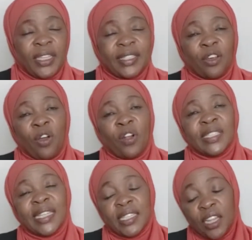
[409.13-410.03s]
He's called
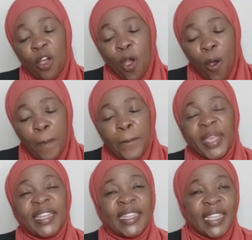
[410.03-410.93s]
it
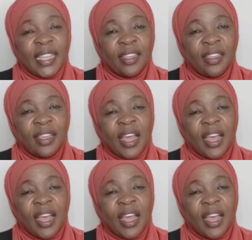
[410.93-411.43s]
OPT